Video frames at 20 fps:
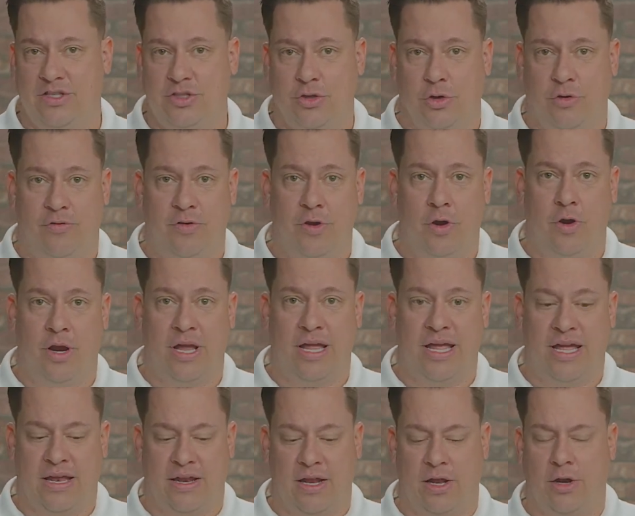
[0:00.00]
So if you're
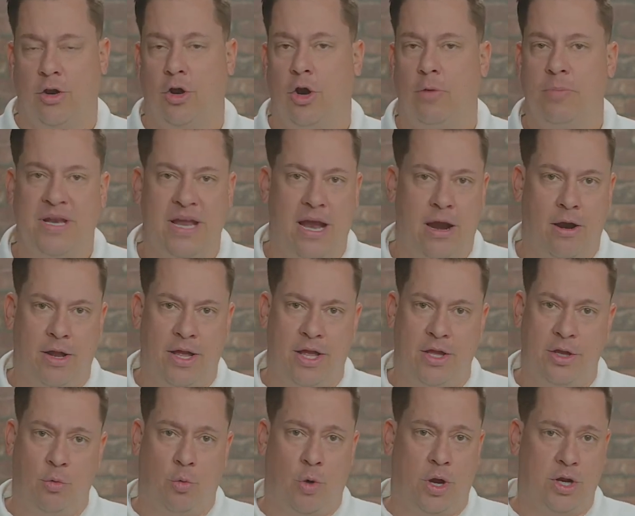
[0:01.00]
in an urban area,
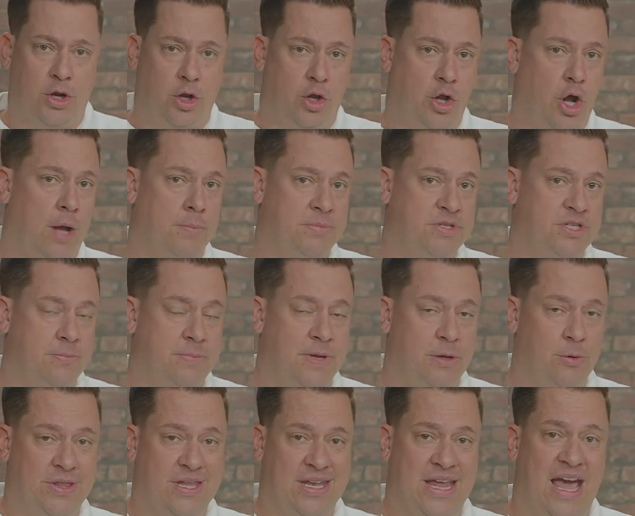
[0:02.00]
you want your comps to be
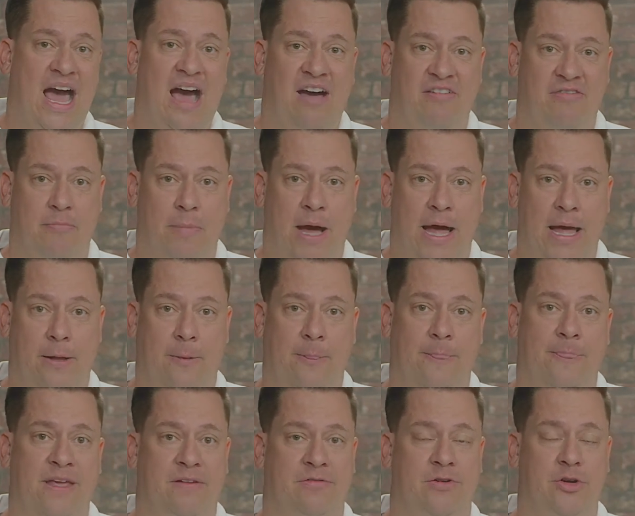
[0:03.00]
within a half mile.
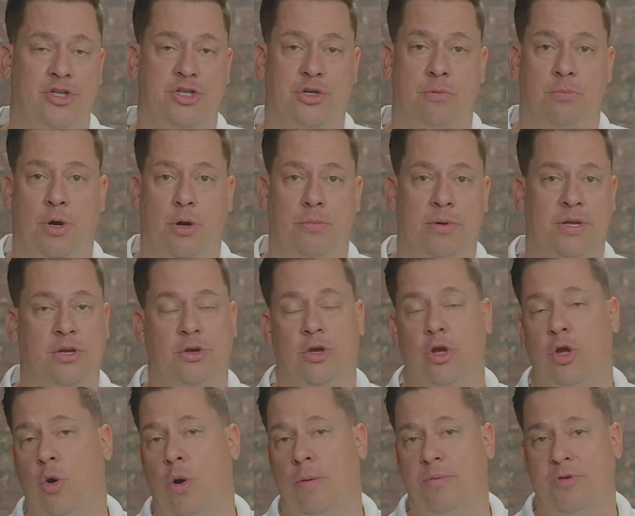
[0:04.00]
If you're suburban, you can
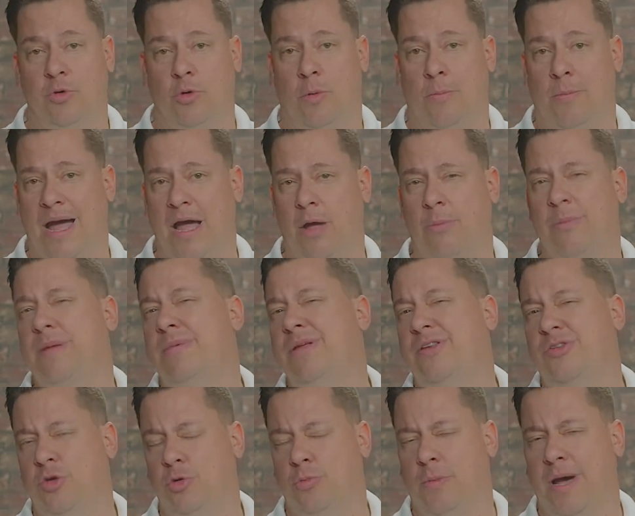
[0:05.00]
go up to a mile, maybe
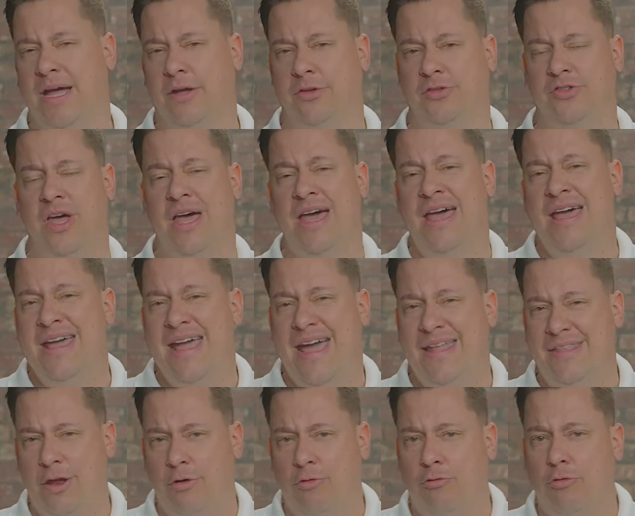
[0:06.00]
2 miles.
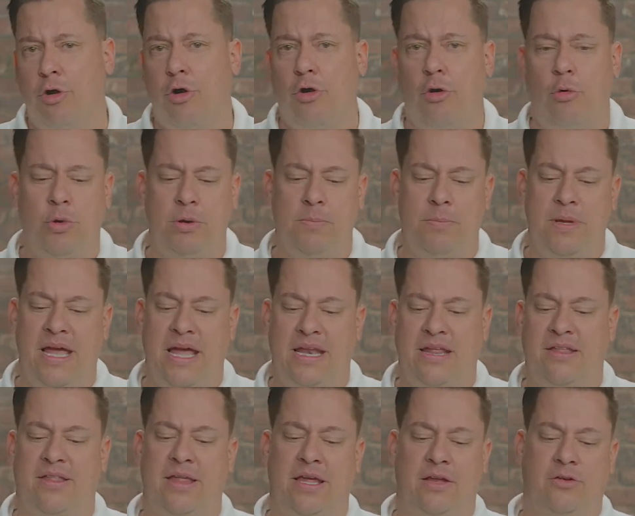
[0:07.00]
And then rural would be
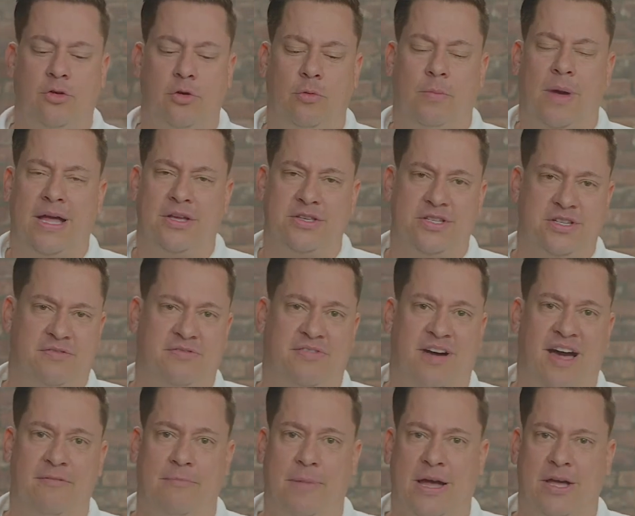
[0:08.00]
anything 2 miles to
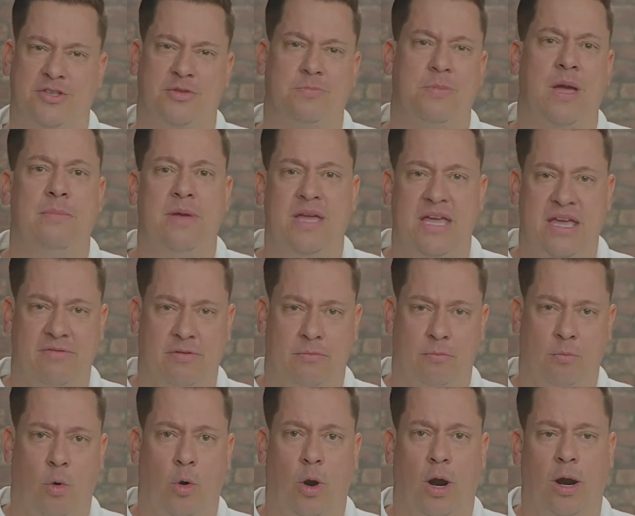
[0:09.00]
5 miles and maybe even
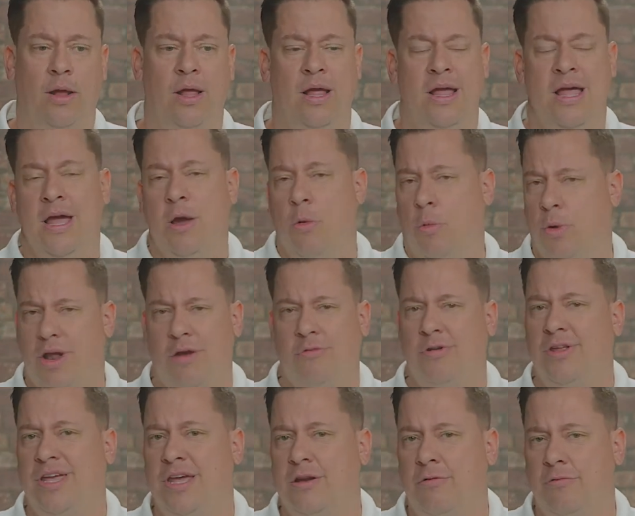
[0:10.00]
more. We're not
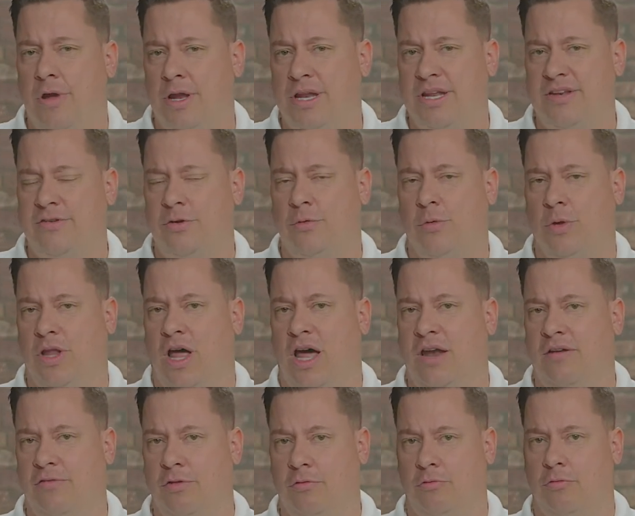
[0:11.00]
really going to run into a lot
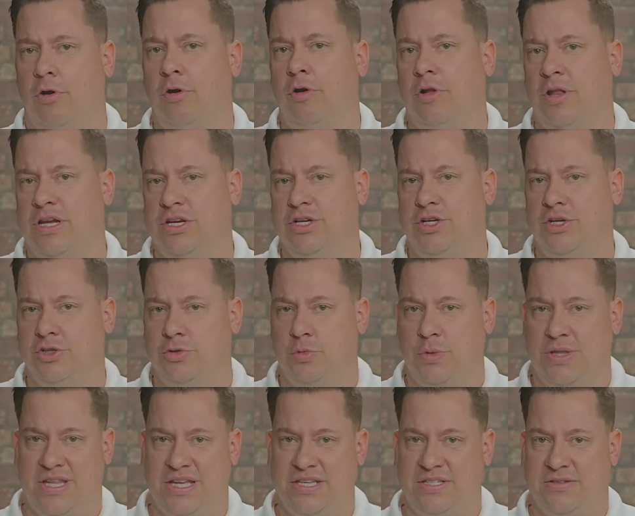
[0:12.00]
of the rural issues
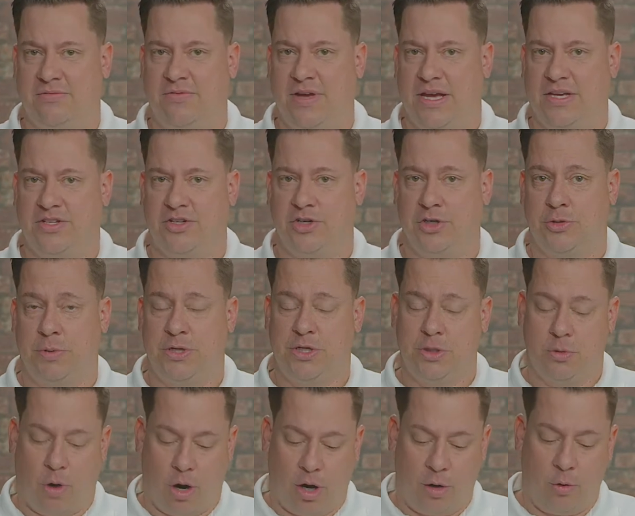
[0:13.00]
with these investors, but
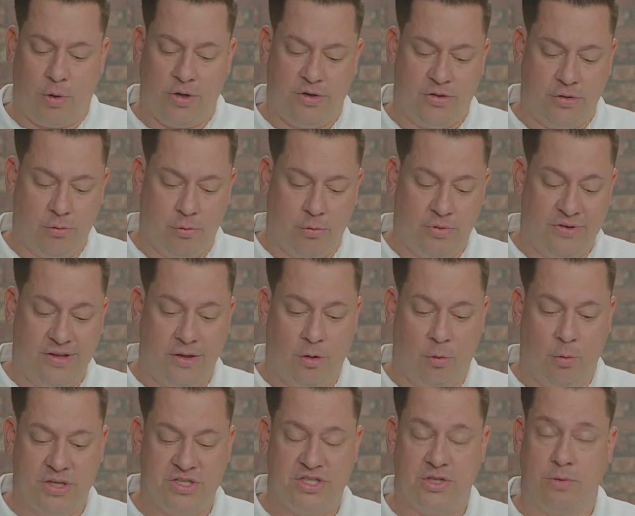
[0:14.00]
you are going to deal
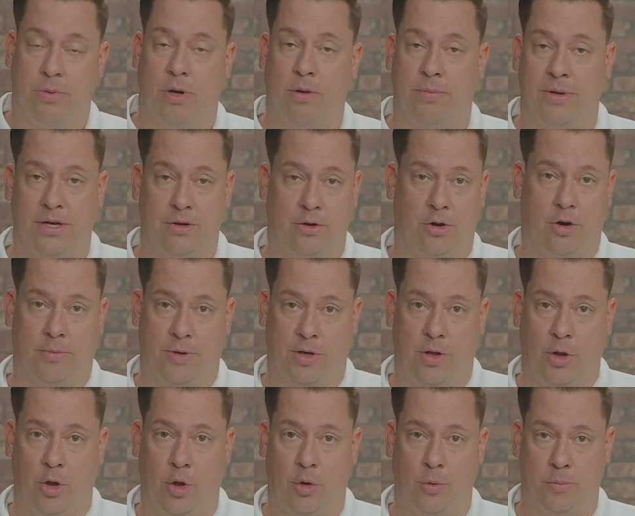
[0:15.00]
with suburban and urban
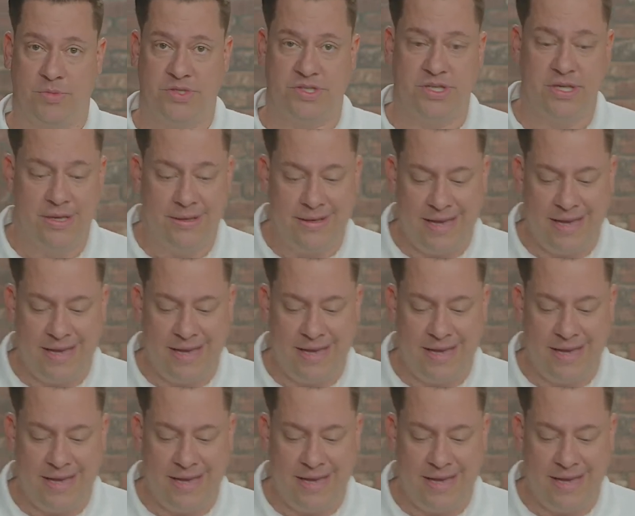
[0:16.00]
homes.